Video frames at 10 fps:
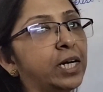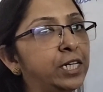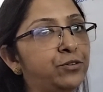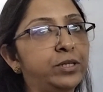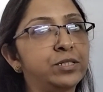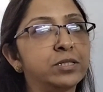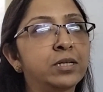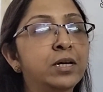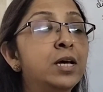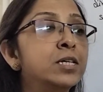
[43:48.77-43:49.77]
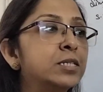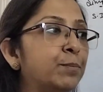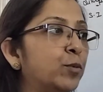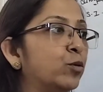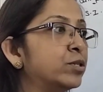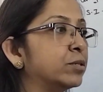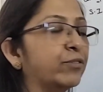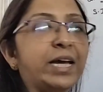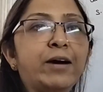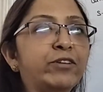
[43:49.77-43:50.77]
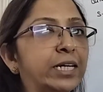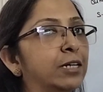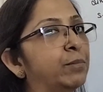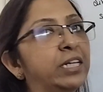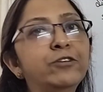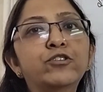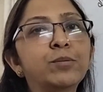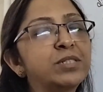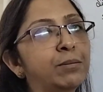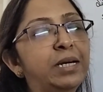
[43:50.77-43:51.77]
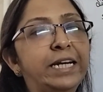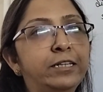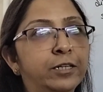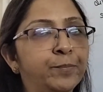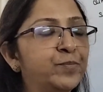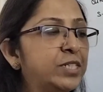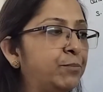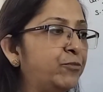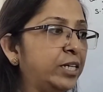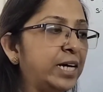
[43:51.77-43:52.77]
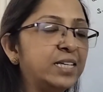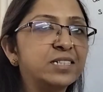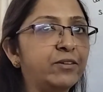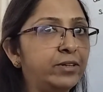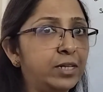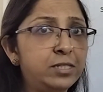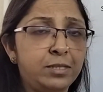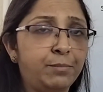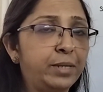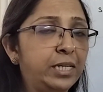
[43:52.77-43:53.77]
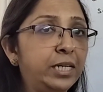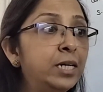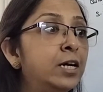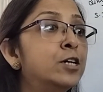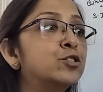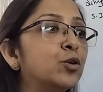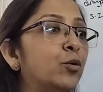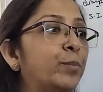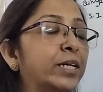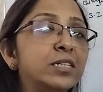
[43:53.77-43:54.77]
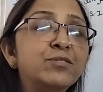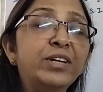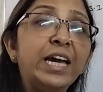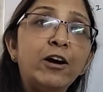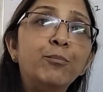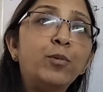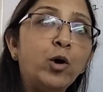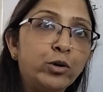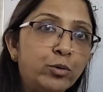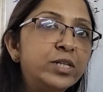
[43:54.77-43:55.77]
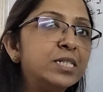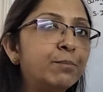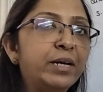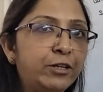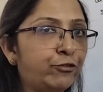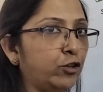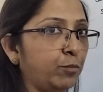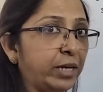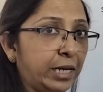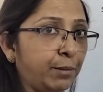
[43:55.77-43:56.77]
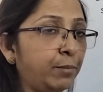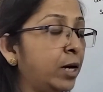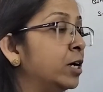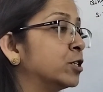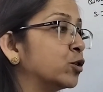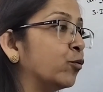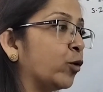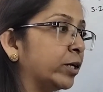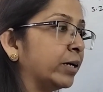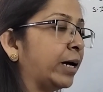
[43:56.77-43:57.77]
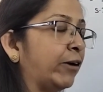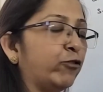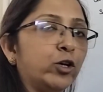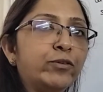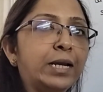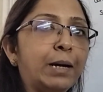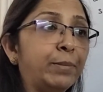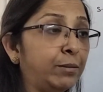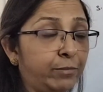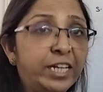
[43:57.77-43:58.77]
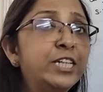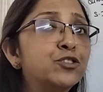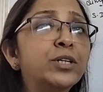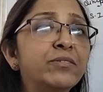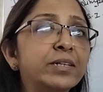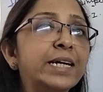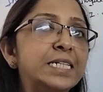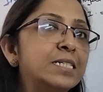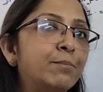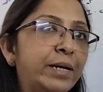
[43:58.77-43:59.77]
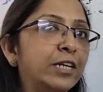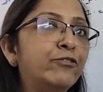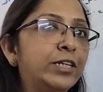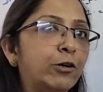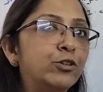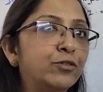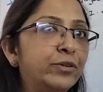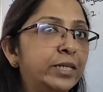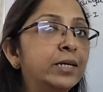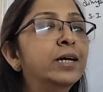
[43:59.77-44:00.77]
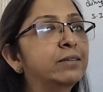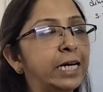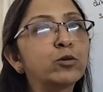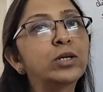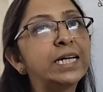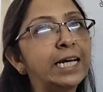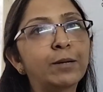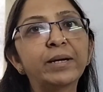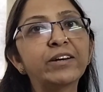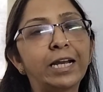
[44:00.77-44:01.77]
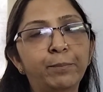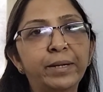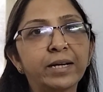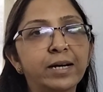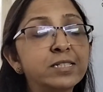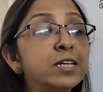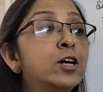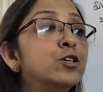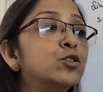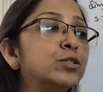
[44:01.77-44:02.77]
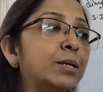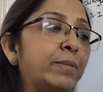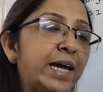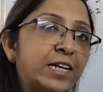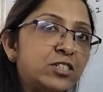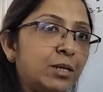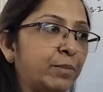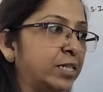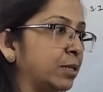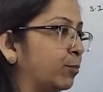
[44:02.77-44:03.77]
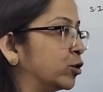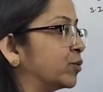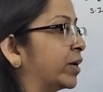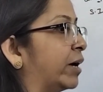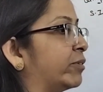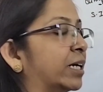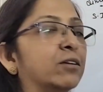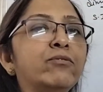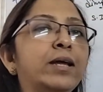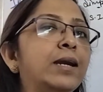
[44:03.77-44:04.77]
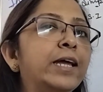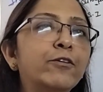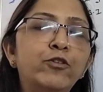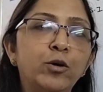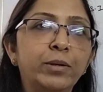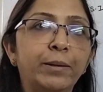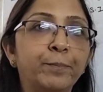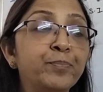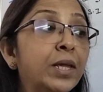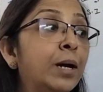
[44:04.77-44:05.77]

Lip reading: interest. Suppose we have taken money from some lender. Someone has given us some money. So because we have borrowed some money from him, so what will happen? He should even get some benefit out of it. Then only he'll be helping us. So some extra money. Suppose we have taken 1 lakh from him.